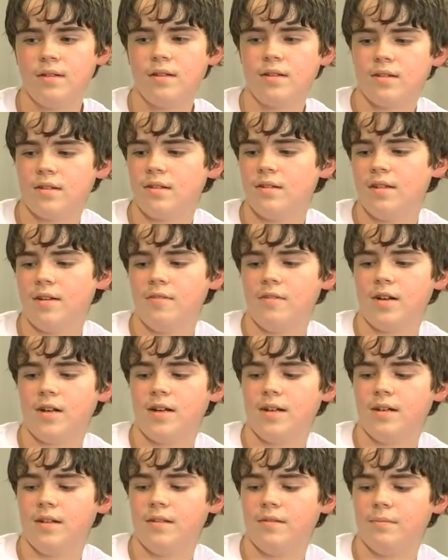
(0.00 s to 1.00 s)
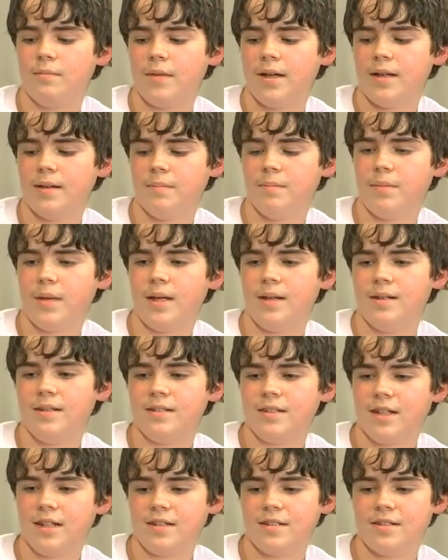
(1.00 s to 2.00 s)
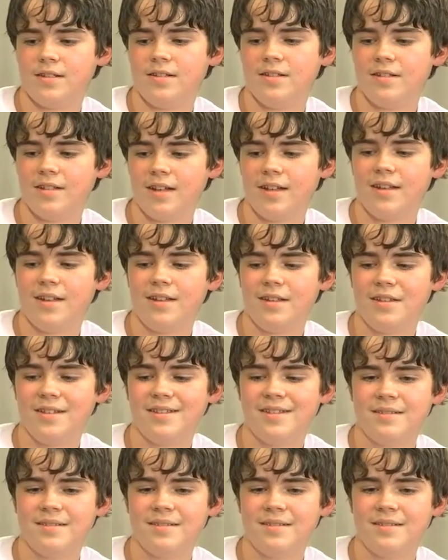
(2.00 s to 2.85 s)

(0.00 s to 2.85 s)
So they were kind of my beta testers, I guess.